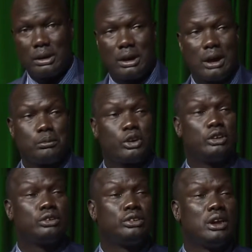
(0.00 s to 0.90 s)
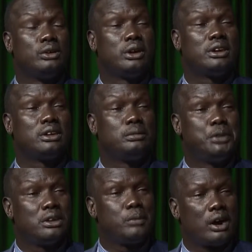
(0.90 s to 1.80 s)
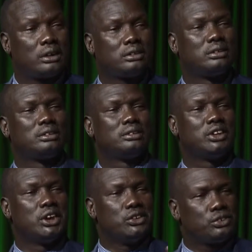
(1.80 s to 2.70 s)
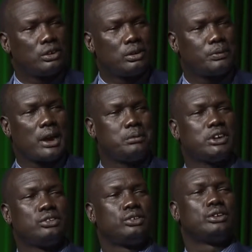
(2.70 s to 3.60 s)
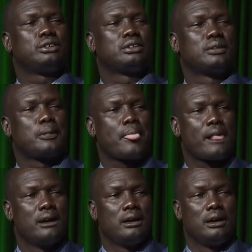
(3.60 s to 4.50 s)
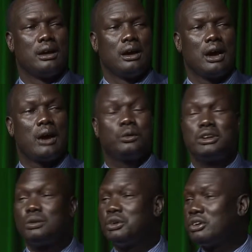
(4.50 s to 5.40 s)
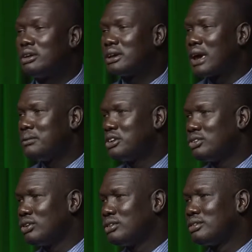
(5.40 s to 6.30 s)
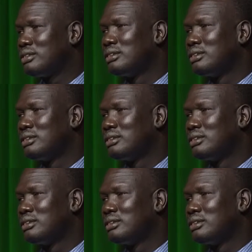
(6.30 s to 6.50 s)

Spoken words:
I'm going to tell you a little bit about the history of Cabinet Church. How did we got the Cabinet Church